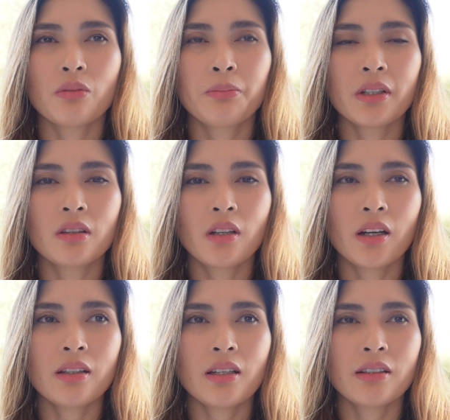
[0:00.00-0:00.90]
but
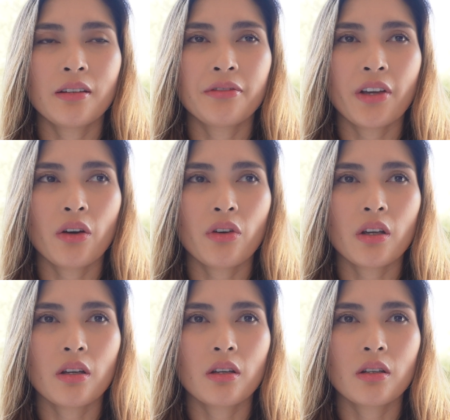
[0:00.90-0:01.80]
done in a
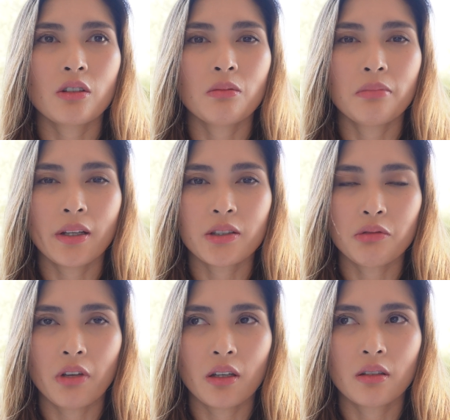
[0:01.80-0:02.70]
very
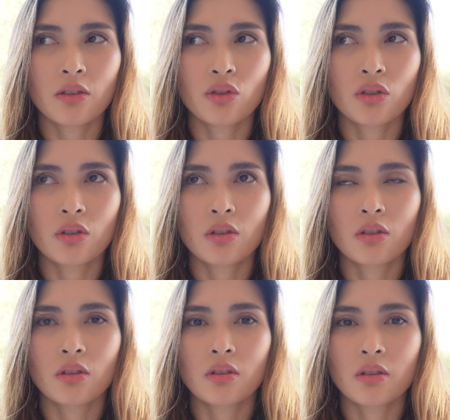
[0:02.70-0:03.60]
complex way.
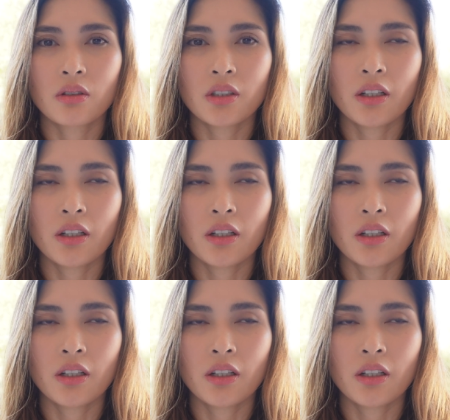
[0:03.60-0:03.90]
You